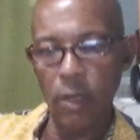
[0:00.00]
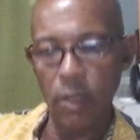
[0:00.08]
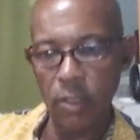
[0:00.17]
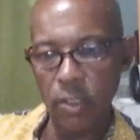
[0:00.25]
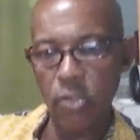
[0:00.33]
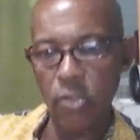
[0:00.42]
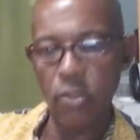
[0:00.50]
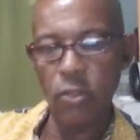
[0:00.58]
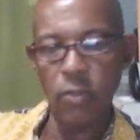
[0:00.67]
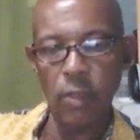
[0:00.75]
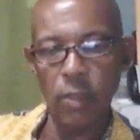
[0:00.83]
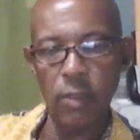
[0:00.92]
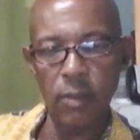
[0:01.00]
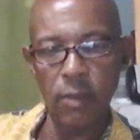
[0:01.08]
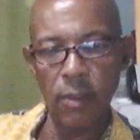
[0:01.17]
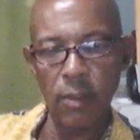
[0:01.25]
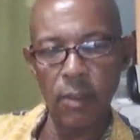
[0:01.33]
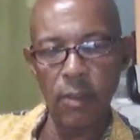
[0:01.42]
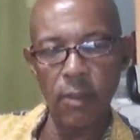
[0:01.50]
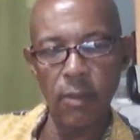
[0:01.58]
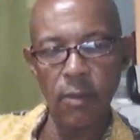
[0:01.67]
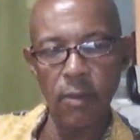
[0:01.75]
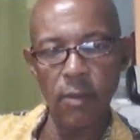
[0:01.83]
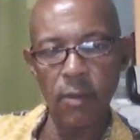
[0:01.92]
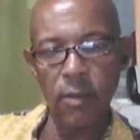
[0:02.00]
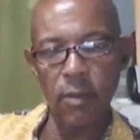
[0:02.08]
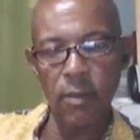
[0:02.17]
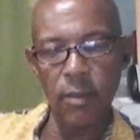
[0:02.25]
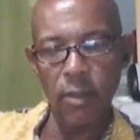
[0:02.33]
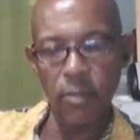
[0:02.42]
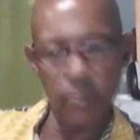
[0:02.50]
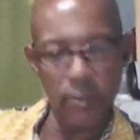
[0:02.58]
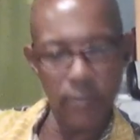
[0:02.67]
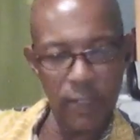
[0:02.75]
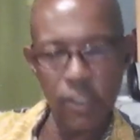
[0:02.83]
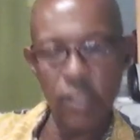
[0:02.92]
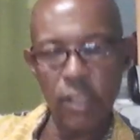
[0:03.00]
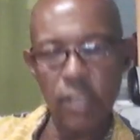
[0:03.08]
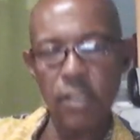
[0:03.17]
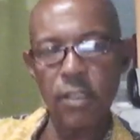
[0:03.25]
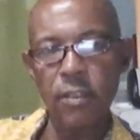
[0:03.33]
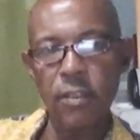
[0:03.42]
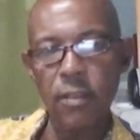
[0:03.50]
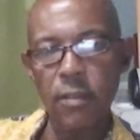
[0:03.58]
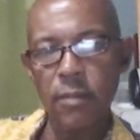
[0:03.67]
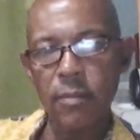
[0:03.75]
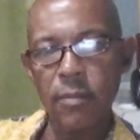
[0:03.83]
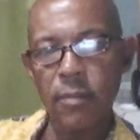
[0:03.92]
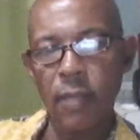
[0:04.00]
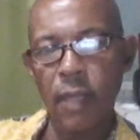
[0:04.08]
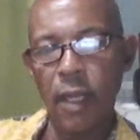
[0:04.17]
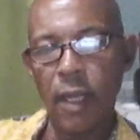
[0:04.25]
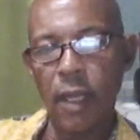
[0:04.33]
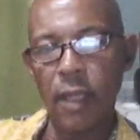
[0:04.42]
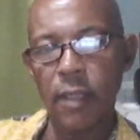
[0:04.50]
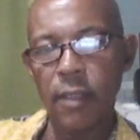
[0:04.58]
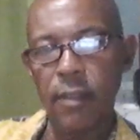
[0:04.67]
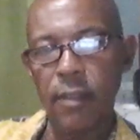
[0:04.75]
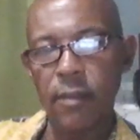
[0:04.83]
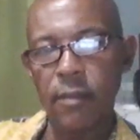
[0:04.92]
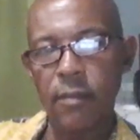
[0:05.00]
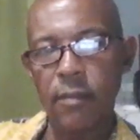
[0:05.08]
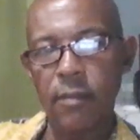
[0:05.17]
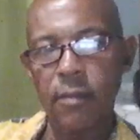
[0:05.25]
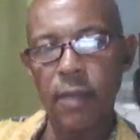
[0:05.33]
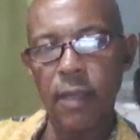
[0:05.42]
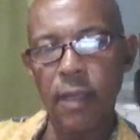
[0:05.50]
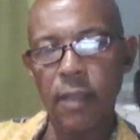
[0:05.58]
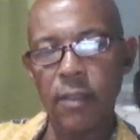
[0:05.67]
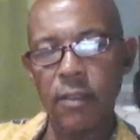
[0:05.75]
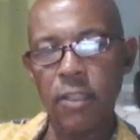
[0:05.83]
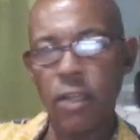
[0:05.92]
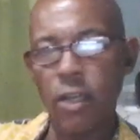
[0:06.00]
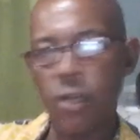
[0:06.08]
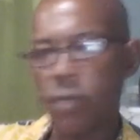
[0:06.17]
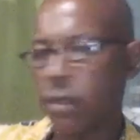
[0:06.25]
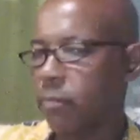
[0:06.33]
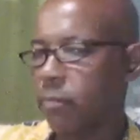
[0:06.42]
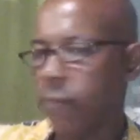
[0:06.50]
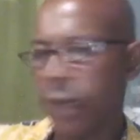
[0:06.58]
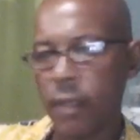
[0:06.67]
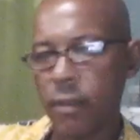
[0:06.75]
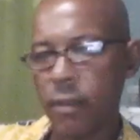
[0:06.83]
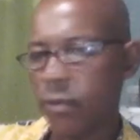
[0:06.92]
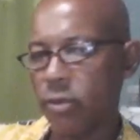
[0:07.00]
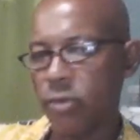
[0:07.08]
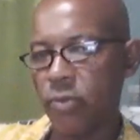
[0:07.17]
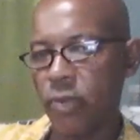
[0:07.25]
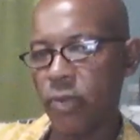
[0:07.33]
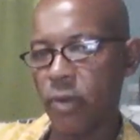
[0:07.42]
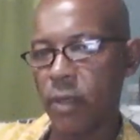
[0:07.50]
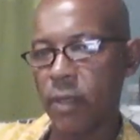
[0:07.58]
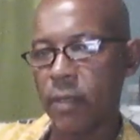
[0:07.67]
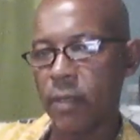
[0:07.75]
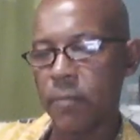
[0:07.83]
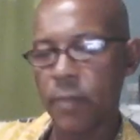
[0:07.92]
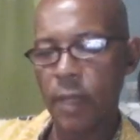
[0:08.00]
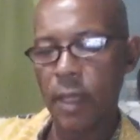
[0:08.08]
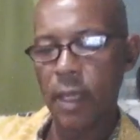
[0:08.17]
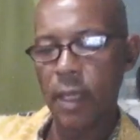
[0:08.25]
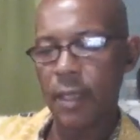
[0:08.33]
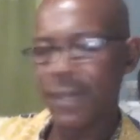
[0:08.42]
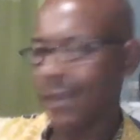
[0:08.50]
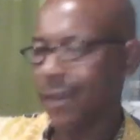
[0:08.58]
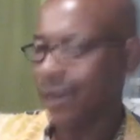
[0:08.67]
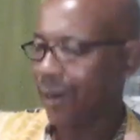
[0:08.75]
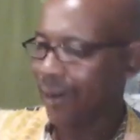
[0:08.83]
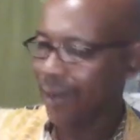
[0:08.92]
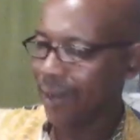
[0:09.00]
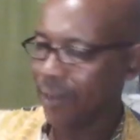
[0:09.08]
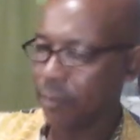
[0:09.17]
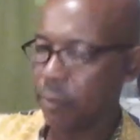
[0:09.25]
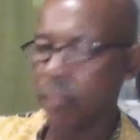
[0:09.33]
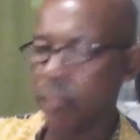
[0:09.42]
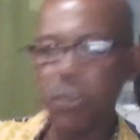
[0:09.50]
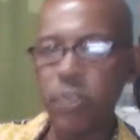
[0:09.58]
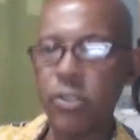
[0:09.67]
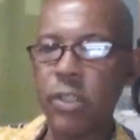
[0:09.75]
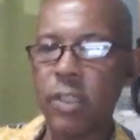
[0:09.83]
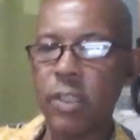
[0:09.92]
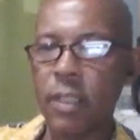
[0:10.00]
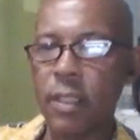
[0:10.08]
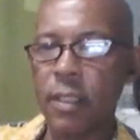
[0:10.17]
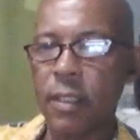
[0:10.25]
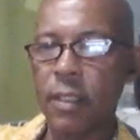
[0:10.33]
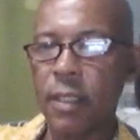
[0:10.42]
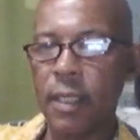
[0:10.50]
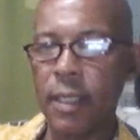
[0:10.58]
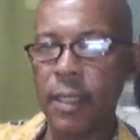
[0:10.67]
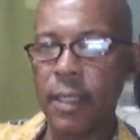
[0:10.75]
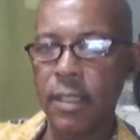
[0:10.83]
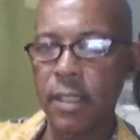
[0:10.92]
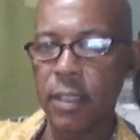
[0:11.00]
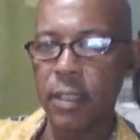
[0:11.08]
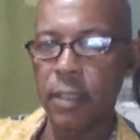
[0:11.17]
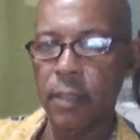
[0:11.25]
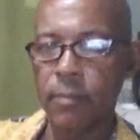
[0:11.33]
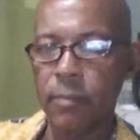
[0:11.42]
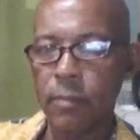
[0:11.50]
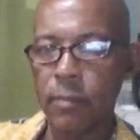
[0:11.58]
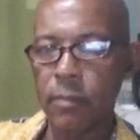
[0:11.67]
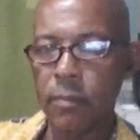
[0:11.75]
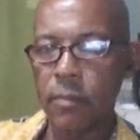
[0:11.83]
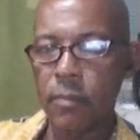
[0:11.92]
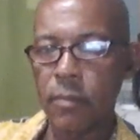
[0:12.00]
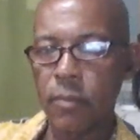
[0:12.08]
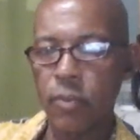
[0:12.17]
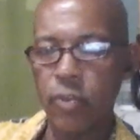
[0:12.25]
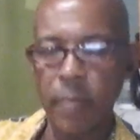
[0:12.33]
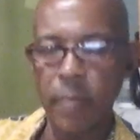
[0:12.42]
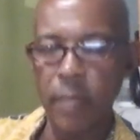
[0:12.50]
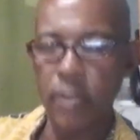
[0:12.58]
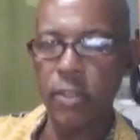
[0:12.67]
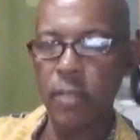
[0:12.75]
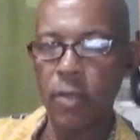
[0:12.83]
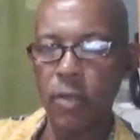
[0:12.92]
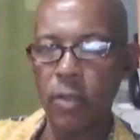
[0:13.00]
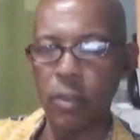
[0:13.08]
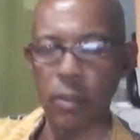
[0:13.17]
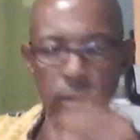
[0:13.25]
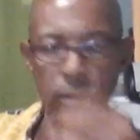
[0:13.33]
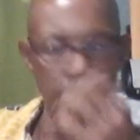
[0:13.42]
hmm. want to discuss what uh, the observations and and see how we could plan going forward. There's a lot of people interested in assisting, mm-hmm. tremendous amount,